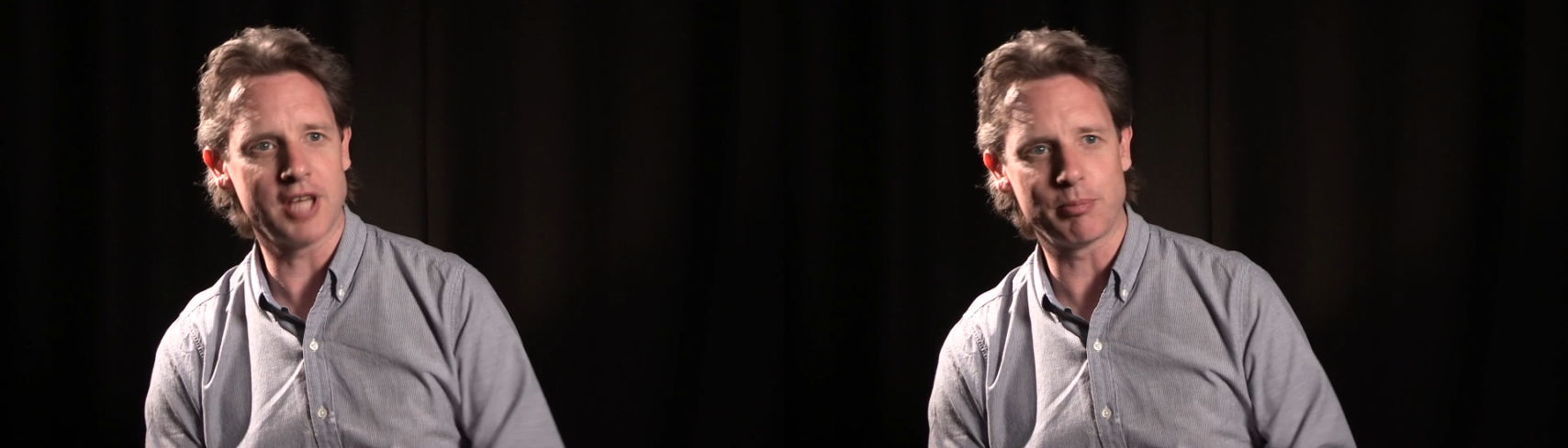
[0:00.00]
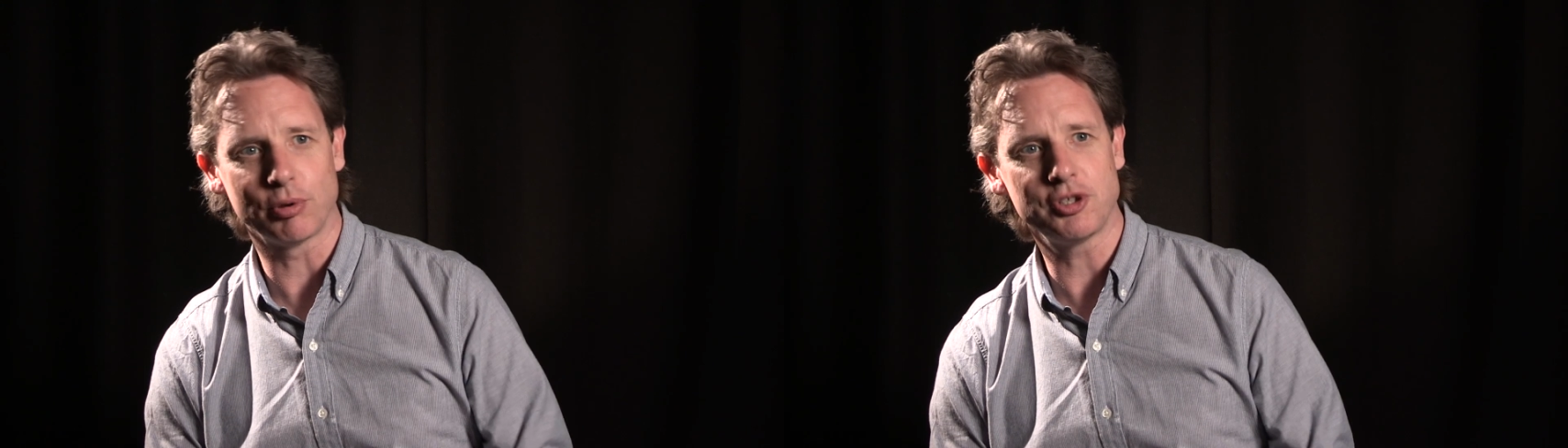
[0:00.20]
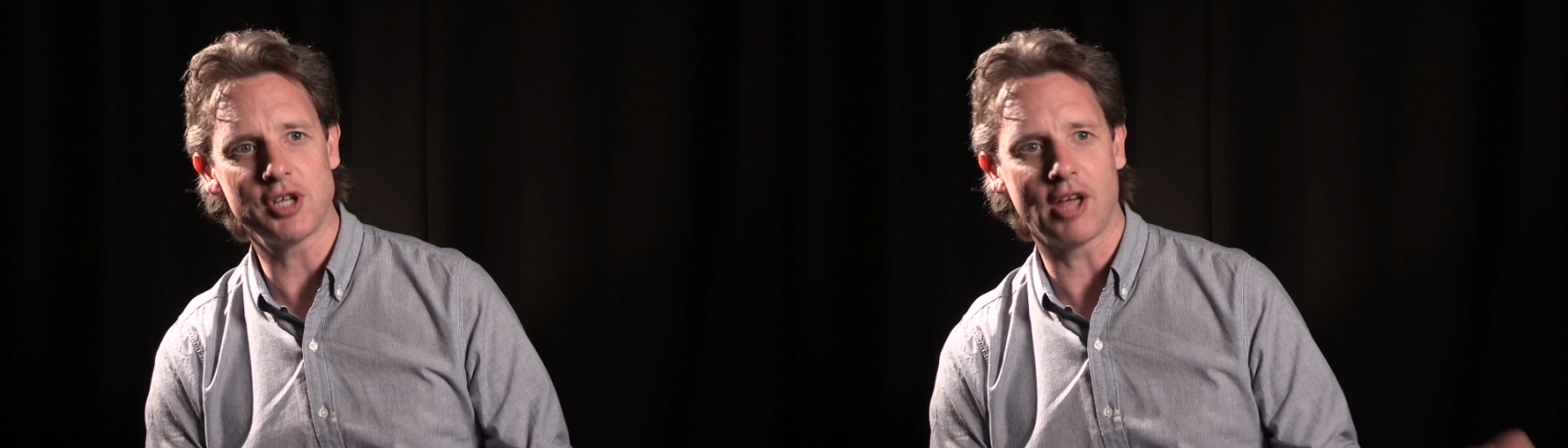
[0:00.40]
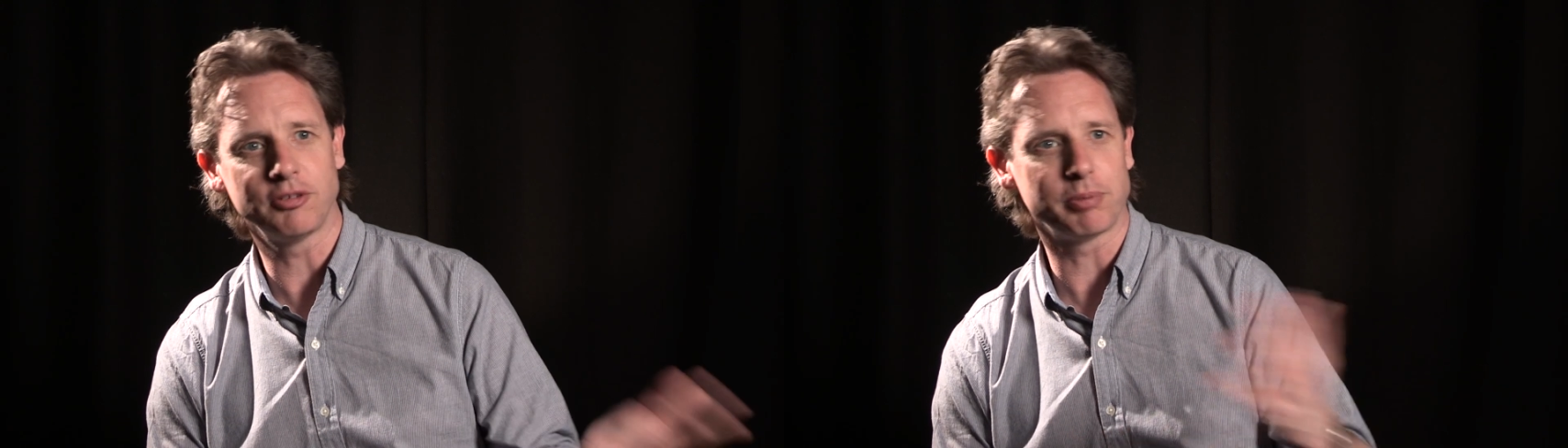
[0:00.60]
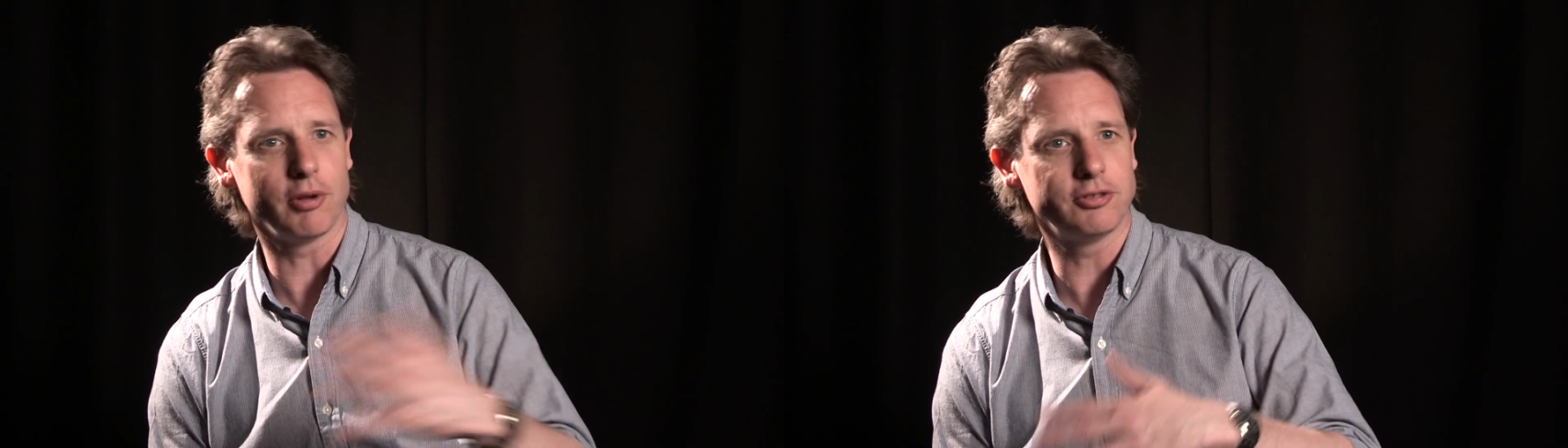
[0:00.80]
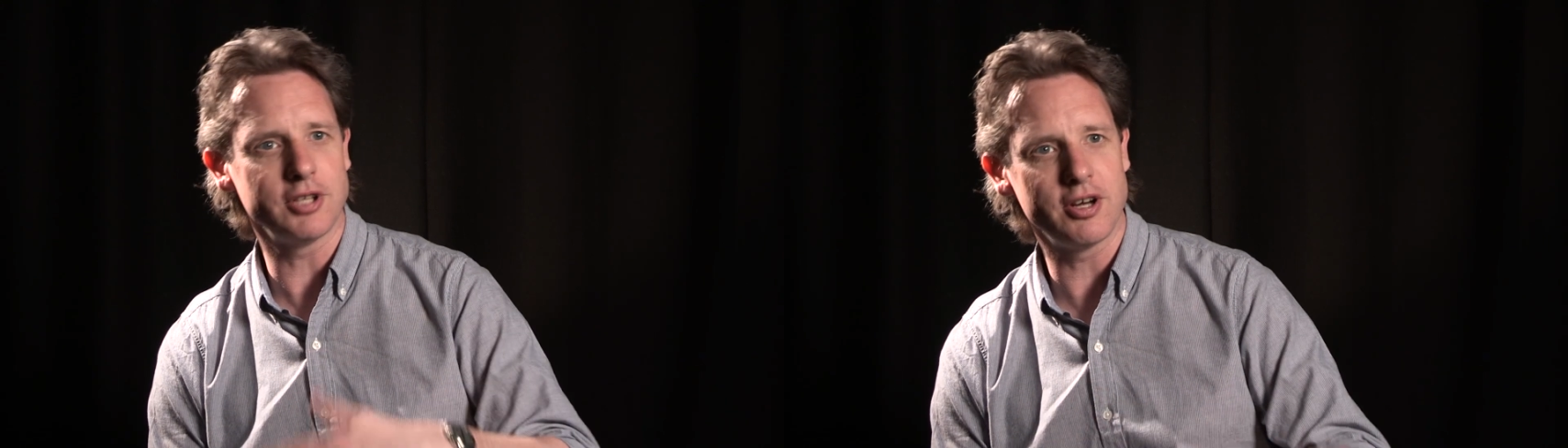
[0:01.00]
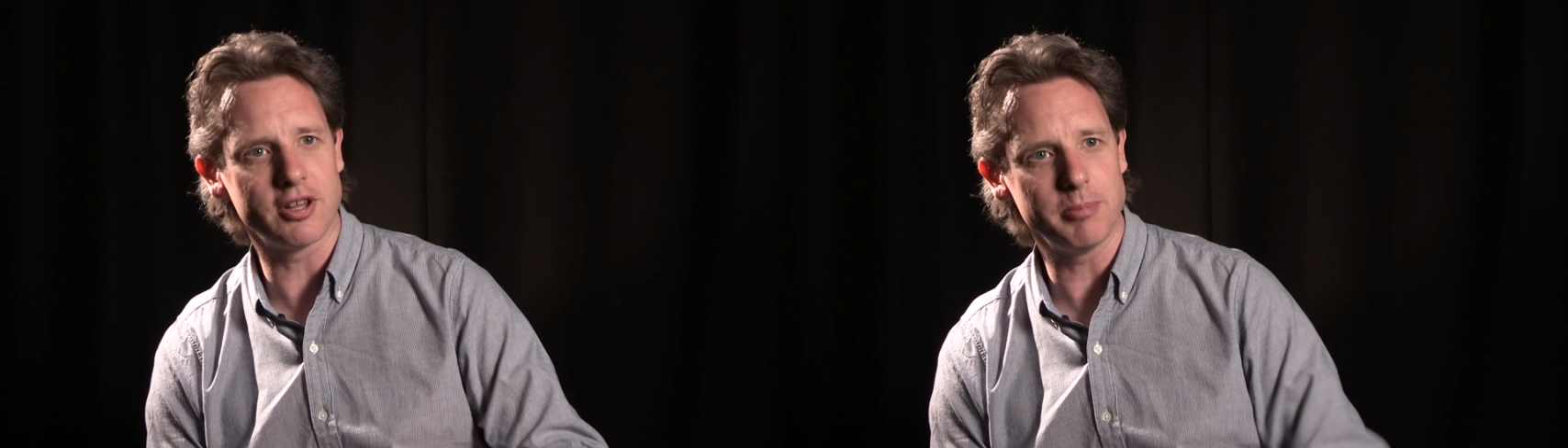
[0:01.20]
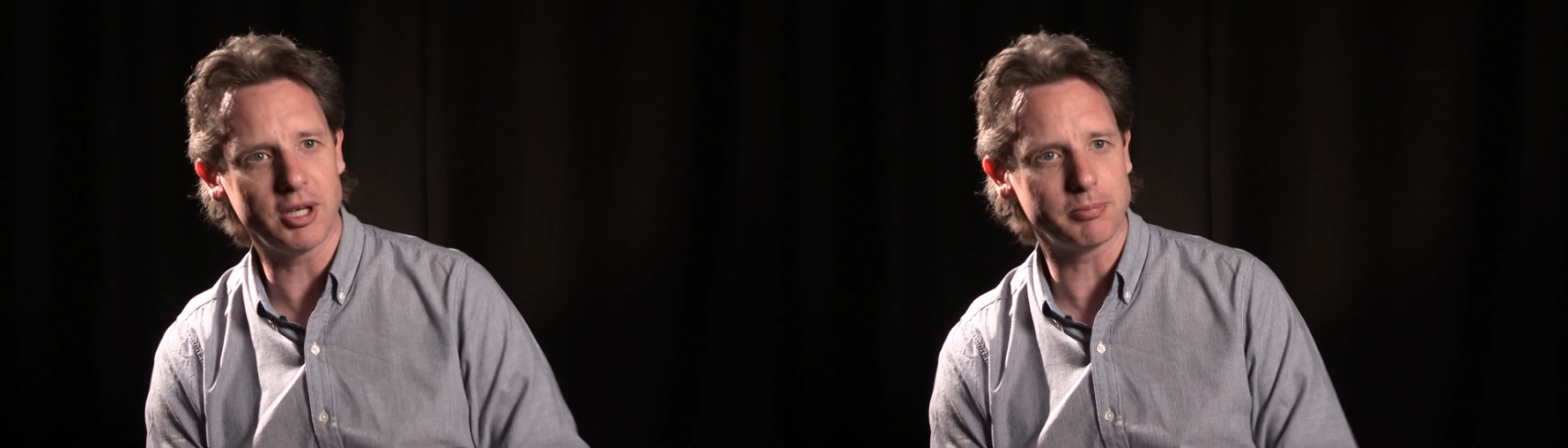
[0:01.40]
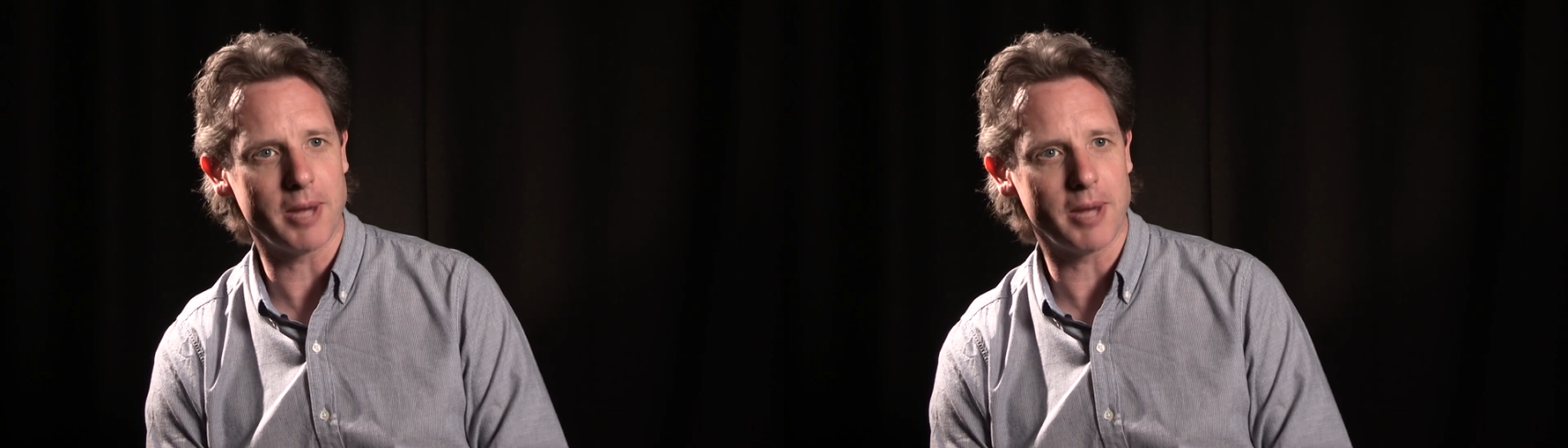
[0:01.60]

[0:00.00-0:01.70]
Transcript: They brought Charles Bronson into the mix,